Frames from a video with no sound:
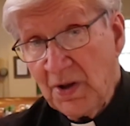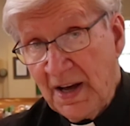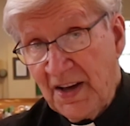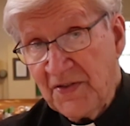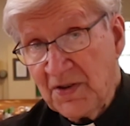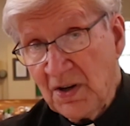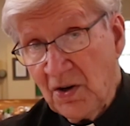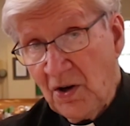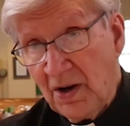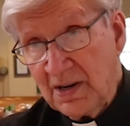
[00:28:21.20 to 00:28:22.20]
last a
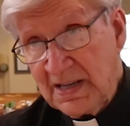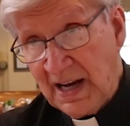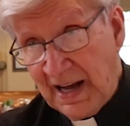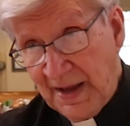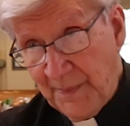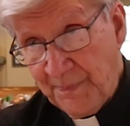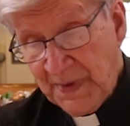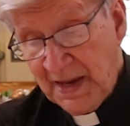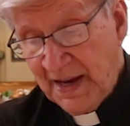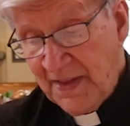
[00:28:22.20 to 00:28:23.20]
long time,
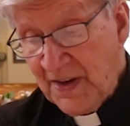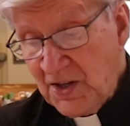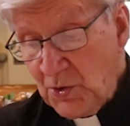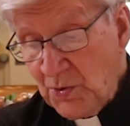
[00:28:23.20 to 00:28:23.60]
and they do